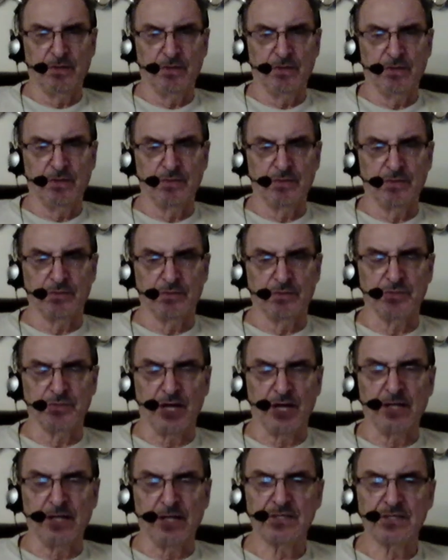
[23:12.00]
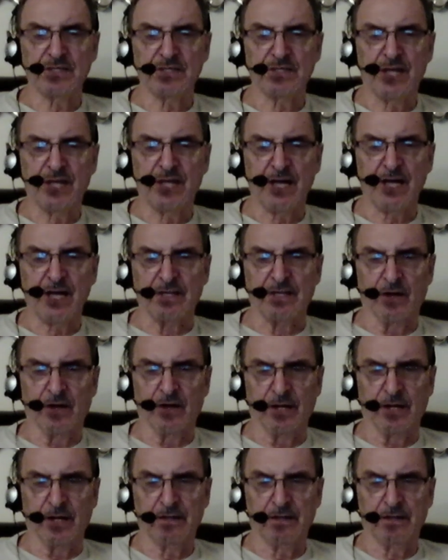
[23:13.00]
to shine His light on
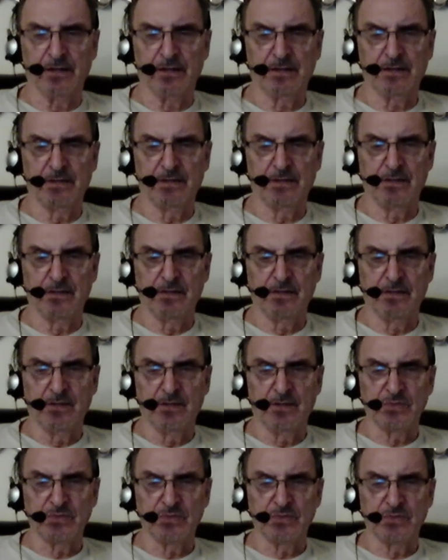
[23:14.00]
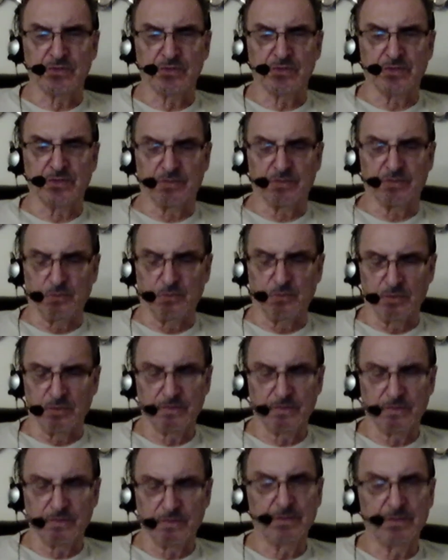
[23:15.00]
it so that the world
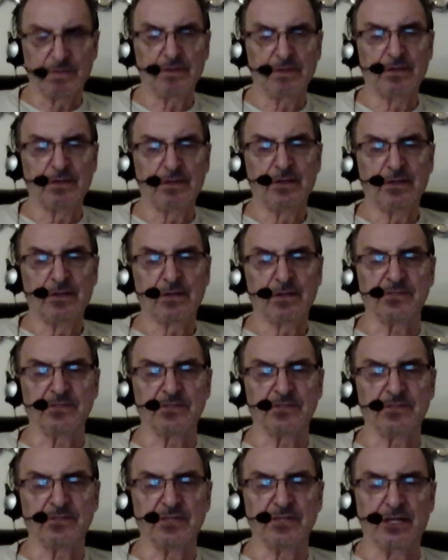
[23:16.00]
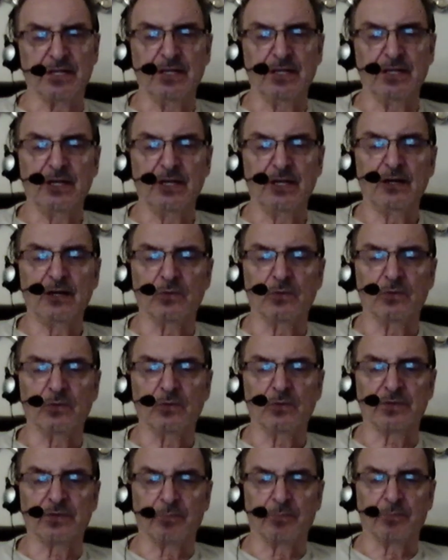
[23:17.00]
can see what the
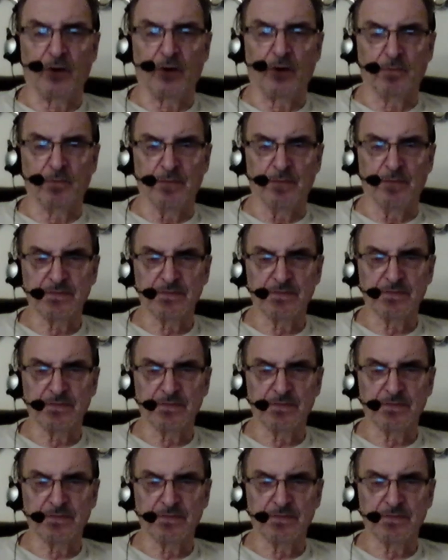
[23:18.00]
problem is.